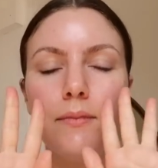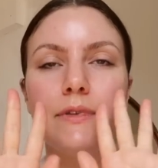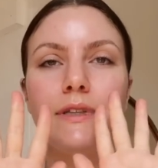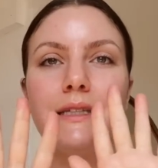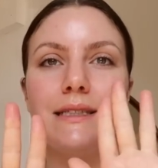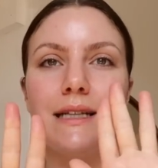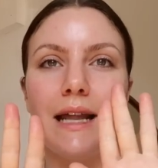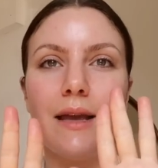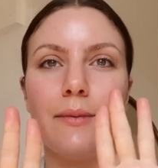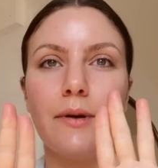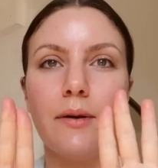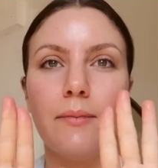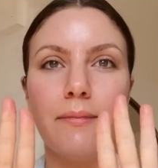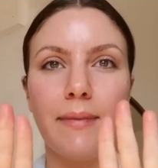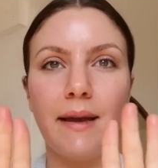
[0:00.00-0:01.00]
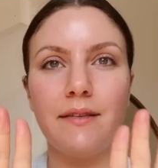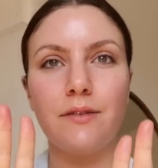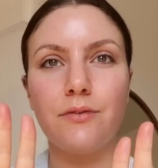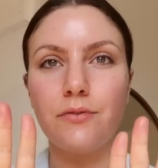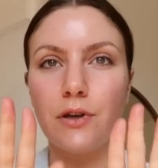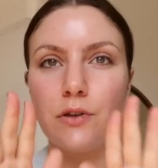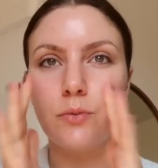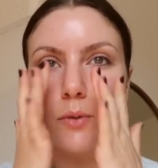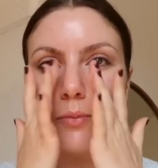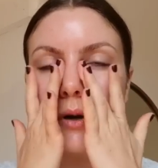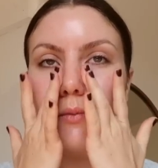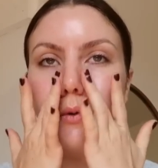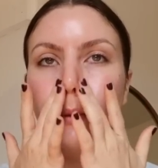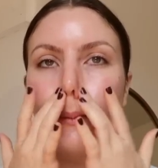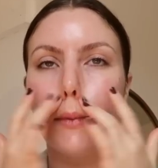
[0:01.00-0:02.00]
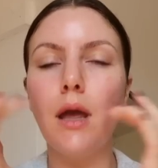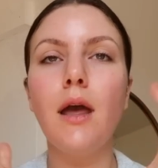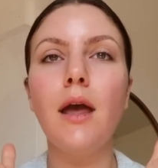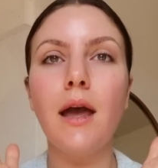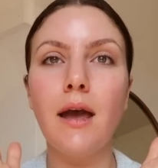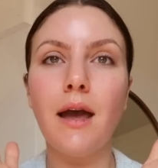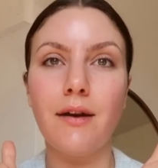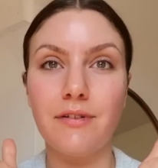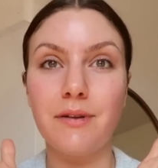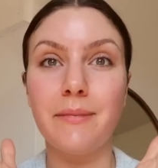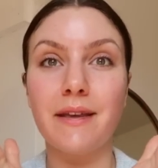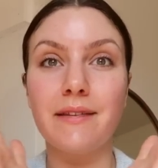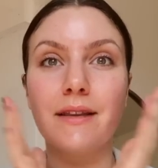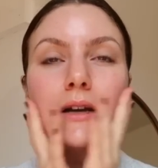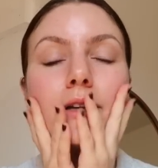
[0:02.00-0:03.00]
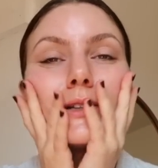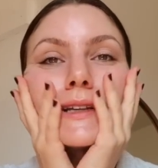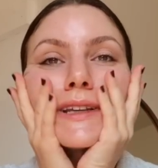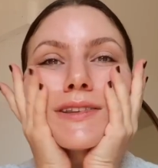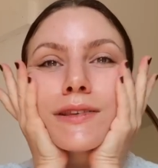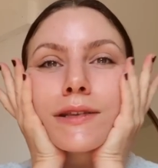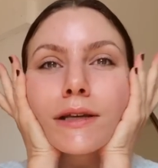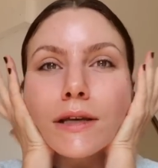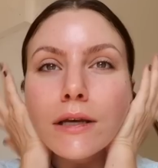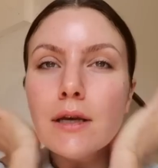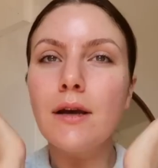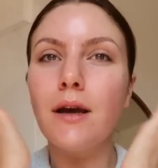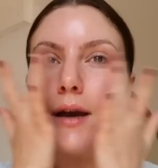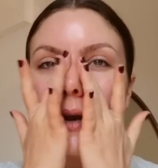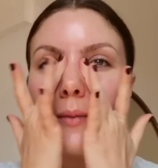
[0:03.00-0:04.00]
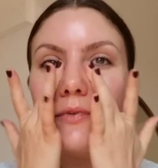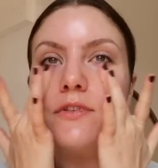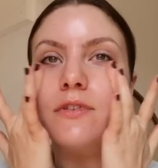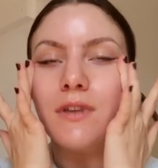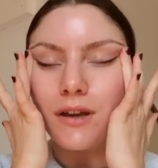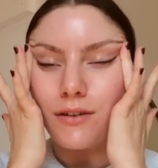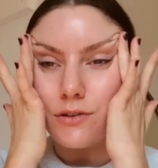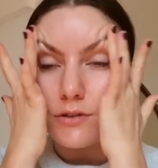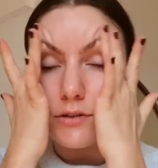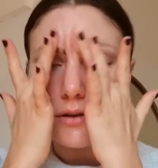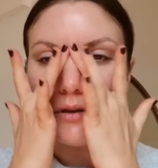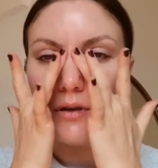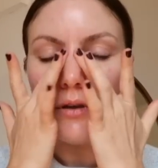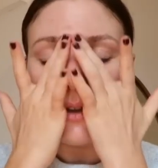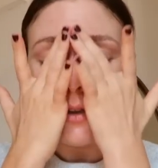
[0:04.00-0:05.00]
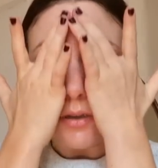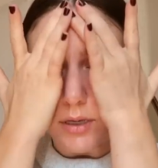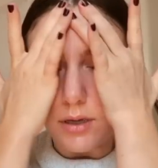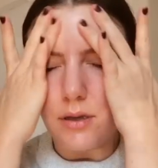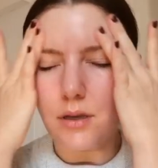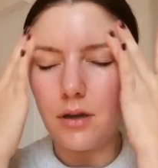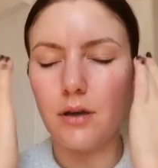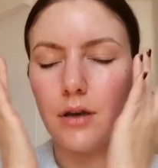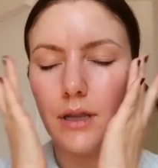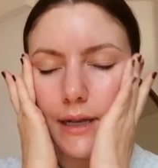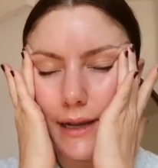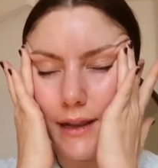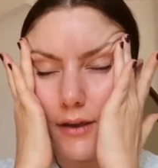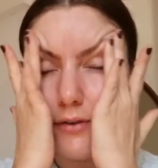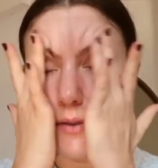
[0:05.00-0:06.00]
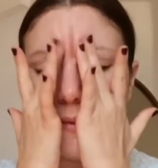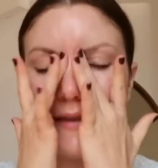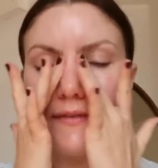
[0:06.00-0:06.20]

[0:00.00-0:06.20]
disclaimer, massive first world problem, having massages. I'm such, oh, I love